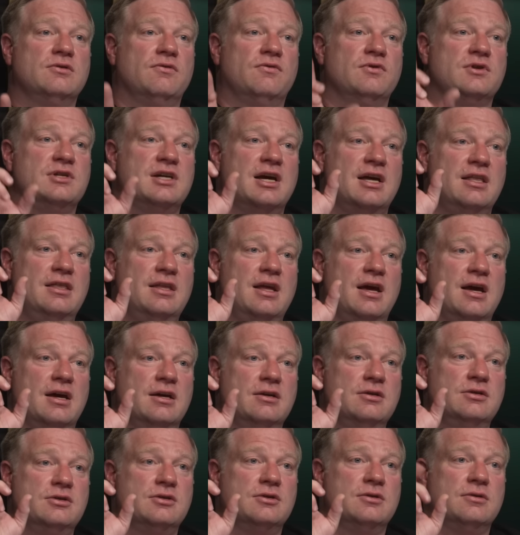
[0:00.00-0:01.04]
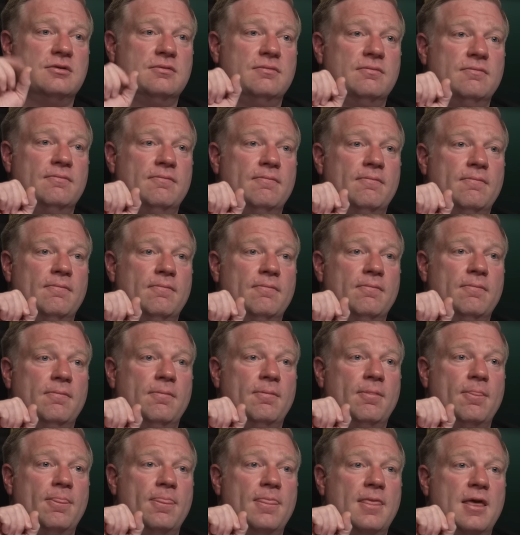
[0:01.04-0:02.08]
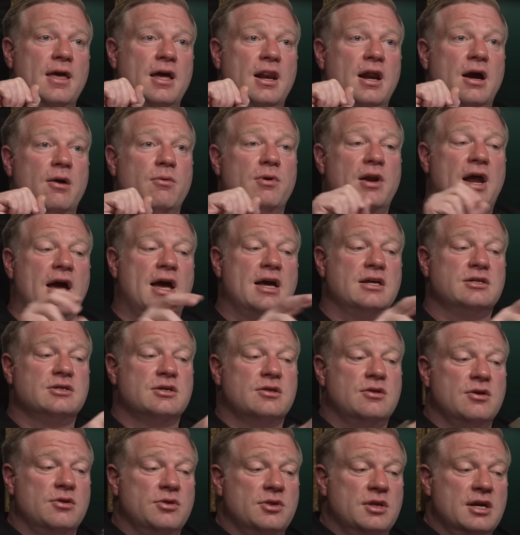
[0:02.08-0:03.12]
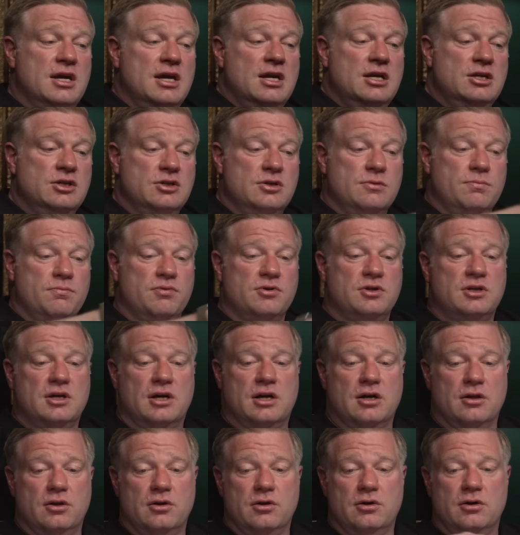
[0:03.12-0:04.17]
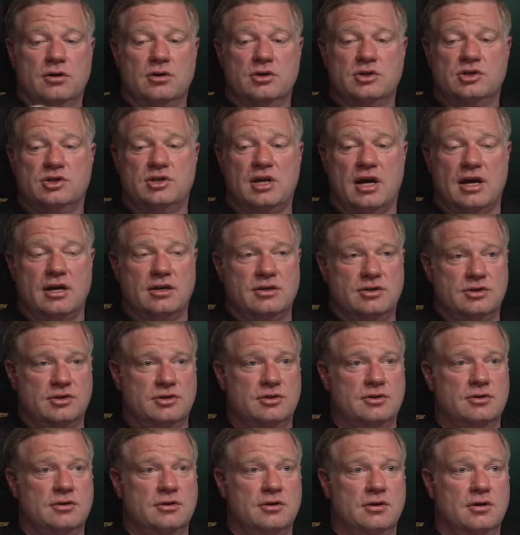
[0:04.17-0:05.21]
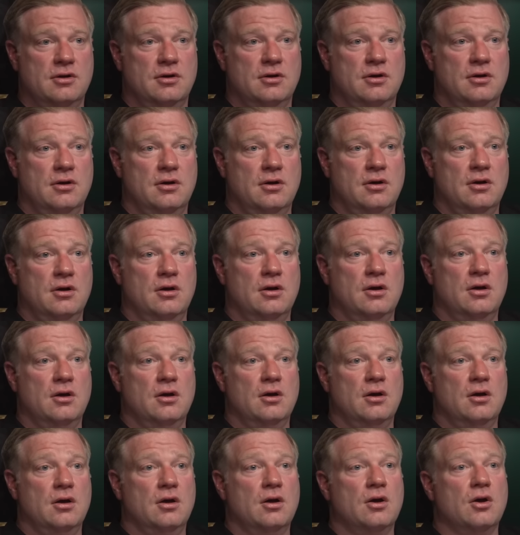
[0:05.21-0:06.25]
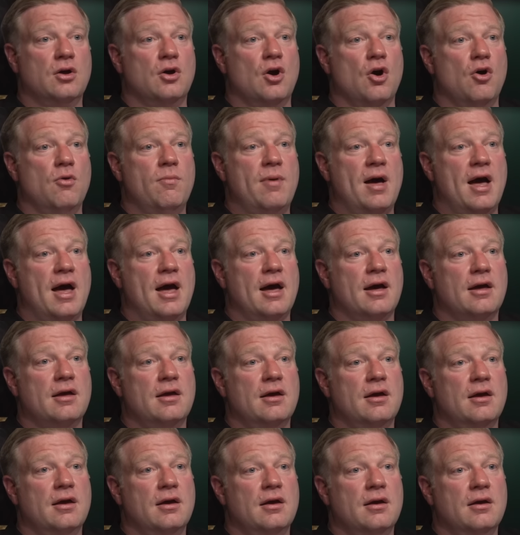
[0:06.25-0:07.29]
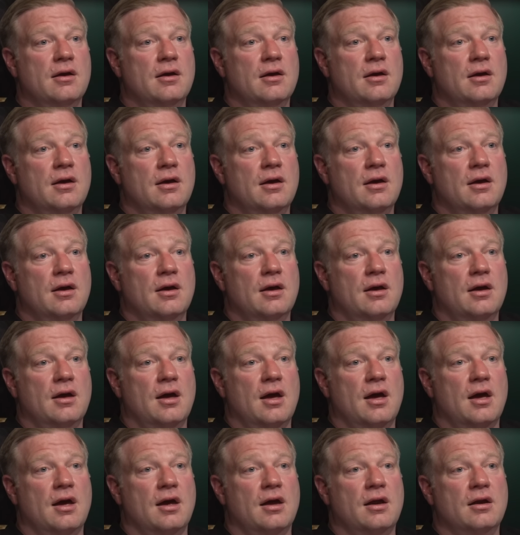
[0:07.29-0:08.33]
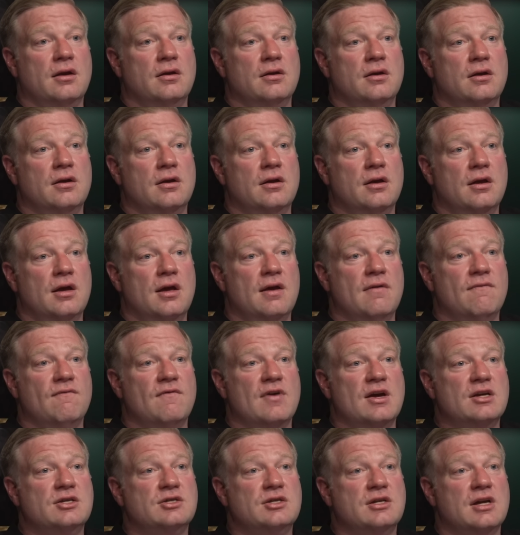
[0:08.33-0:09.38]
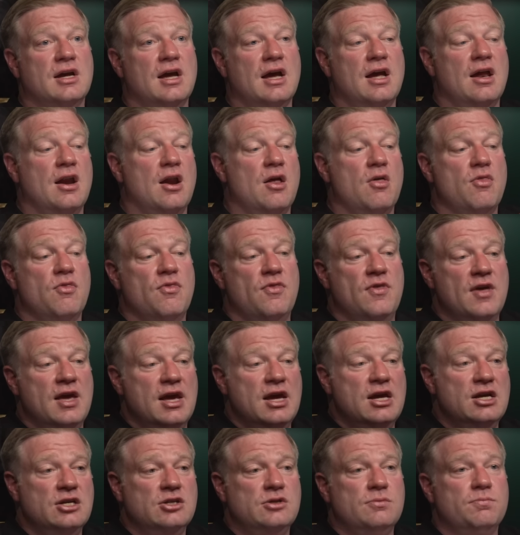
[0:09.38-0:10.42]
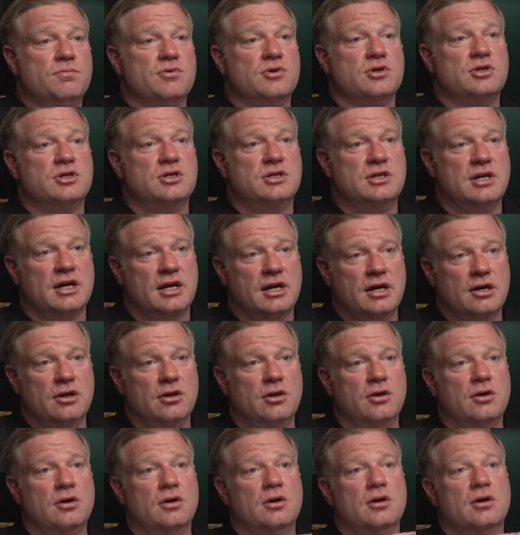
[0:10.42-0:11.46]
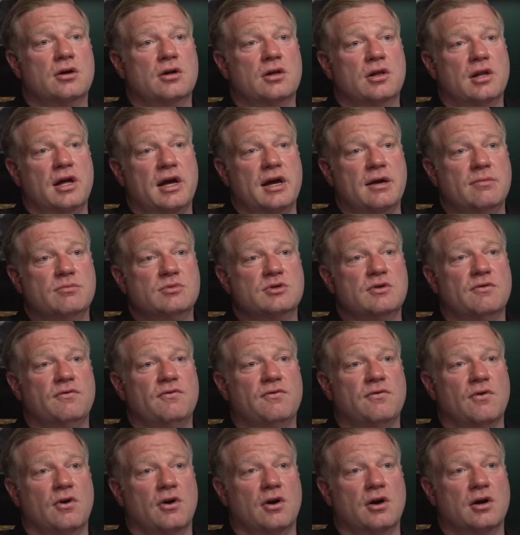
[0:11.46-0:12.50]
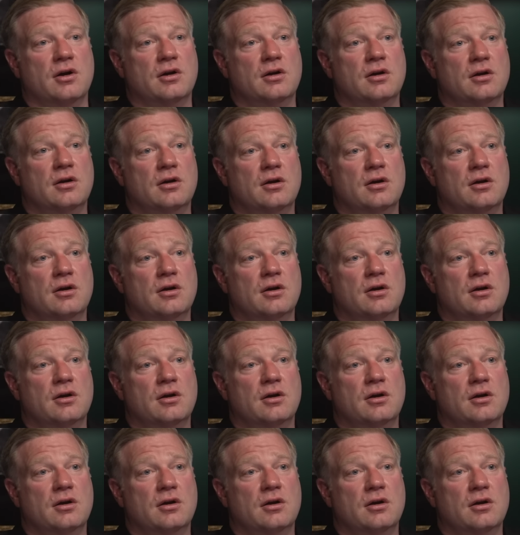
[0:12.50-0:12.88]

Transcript: for 10 days, and I would ask that these particular states go back and investigate these particular claims of fraud